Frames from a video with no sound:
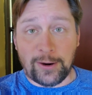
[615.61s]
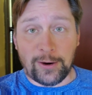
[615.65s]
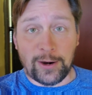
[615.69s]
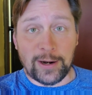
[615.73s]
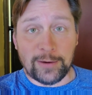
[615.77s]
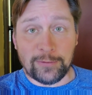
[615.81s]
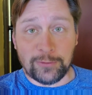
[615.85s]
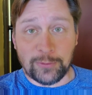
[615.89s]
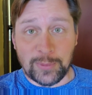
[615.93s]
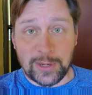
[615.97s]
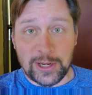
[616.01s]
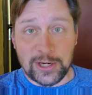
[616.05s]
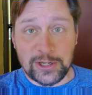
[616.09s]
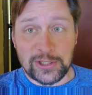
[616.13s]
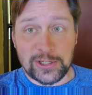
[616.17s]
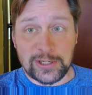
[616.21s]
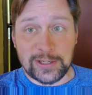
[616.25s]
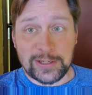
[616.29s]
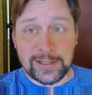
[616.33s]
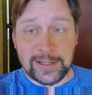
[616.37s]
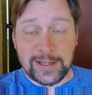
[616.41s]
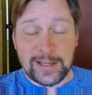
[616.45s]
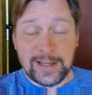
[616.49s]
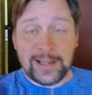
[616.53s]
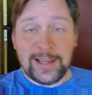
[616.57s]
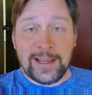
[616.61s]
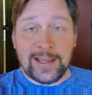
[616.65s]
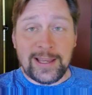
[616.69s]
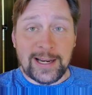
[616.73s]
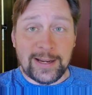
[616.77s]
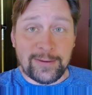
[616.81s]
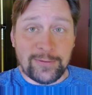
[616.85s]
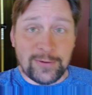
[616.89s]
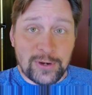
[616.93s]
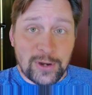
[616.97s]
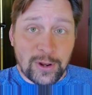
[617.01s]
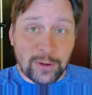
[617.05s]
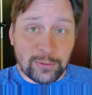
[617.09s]
card information,
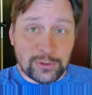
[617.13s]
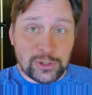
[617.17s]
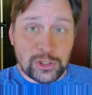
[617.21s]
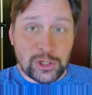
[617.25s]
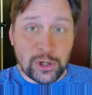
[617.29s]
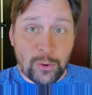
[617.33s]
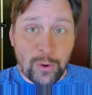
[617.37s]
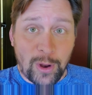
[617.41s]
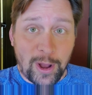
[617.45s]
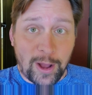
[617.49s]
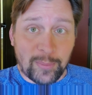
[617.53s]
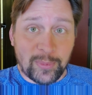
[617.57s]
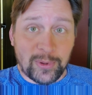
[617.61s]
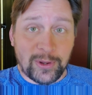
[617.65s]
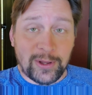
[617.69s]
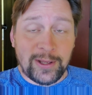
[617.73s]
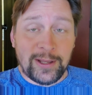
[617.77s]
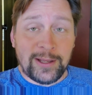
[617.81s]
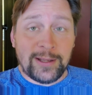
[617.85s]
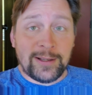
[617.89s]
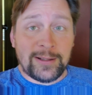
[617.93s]
and if you don't show up,